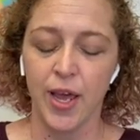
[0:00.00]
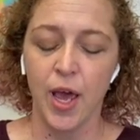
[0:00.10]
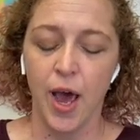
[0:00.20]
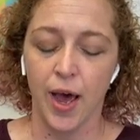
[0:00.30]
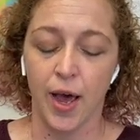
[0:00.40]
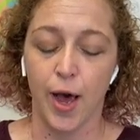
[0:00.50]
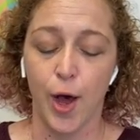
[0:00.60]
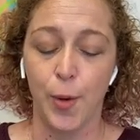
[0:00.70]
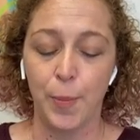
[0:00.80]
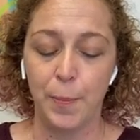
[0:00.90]

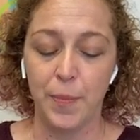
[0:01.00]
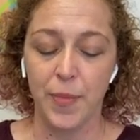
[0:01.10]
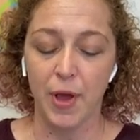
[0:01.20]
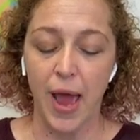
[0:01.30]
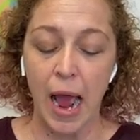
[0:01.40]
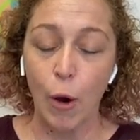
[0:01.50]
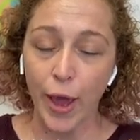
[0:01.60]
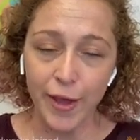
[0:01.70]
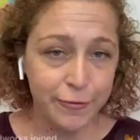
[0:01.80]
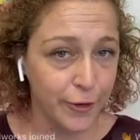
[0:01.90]
Um,
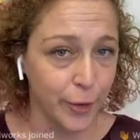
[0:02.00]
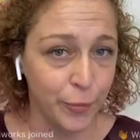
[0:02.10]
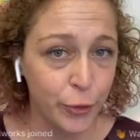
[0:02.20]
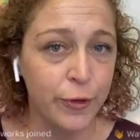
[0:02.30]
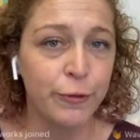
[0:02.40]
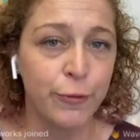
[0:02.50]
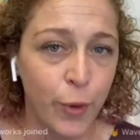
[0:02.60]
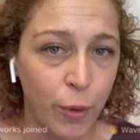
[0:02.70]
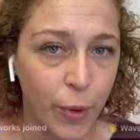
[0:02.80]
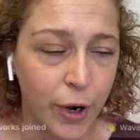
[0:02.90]
However, moving
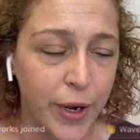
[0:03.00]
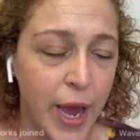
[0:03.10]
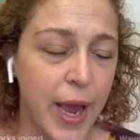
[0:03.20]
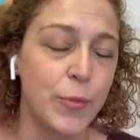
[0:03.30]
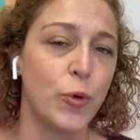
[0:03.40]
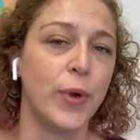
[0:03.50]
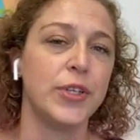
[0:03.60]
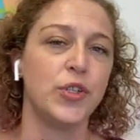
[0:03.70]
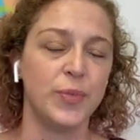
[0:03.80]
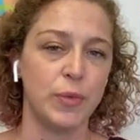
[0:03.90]
forward, I'm going
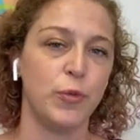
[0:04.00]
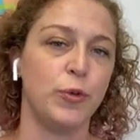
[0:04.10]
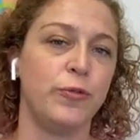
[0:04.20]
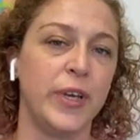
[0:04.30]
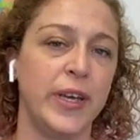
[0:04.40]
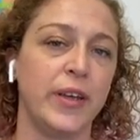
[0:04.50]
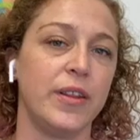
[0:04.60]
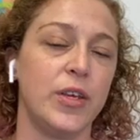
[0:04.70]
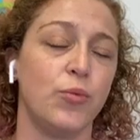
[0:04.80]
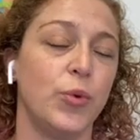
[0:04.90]
to be moving
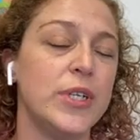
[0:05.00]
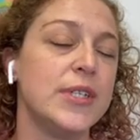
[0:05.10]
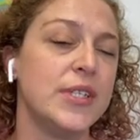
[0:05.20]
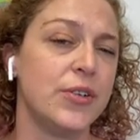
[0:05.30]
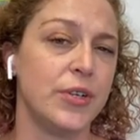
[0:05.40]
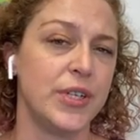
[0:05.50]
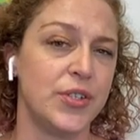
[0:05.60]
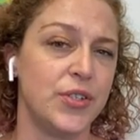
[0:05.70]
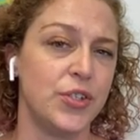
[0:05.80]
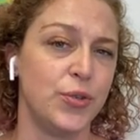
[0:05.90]
the written
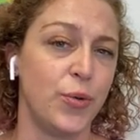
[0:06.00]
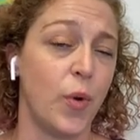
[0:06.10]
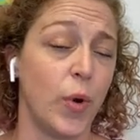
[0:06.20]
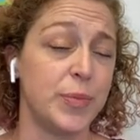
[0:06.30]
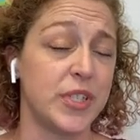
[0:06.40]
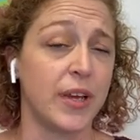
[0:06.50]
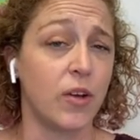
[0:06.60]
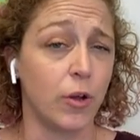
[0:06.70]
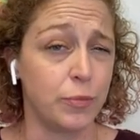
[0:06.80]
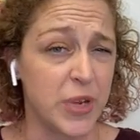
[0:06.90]
series to a website
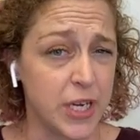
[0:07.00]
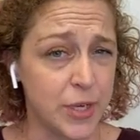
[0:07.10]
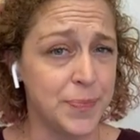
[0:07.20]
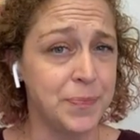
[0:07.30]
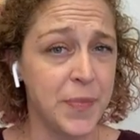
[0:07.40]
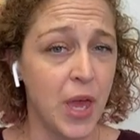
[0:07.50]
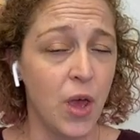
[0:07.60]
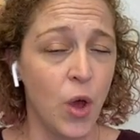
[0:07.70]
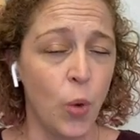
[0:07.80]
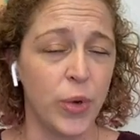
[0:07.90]
called Medium,
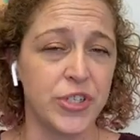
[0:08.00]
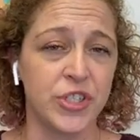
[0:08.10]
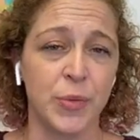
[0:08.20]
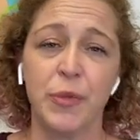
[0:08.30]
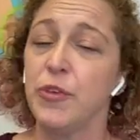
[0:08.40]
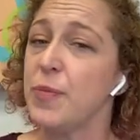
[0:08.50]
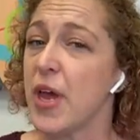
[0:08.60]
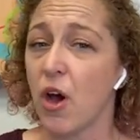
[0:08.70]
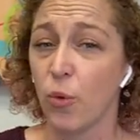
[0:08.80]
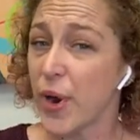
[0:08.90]
which some of you may
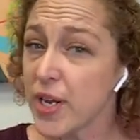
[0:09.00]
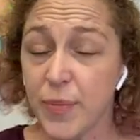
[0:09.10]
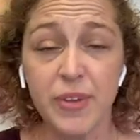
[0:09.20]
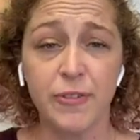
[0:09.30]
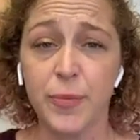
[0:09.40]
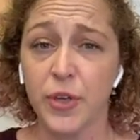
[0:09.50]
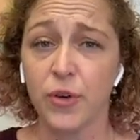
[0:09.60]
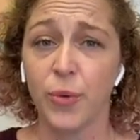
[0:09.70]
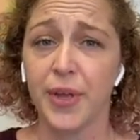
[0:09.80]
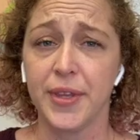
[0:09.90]
already be familiar
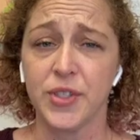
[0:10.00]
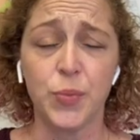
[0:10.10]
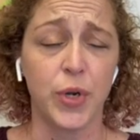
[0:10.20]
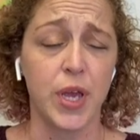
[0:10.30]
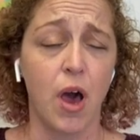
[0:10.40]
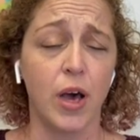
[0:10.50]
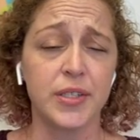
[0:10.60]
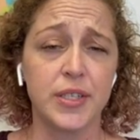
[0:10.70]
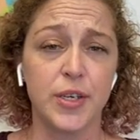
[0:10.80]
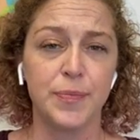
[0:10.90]
with. It's pretty
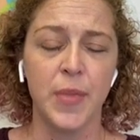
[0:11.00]
awesome.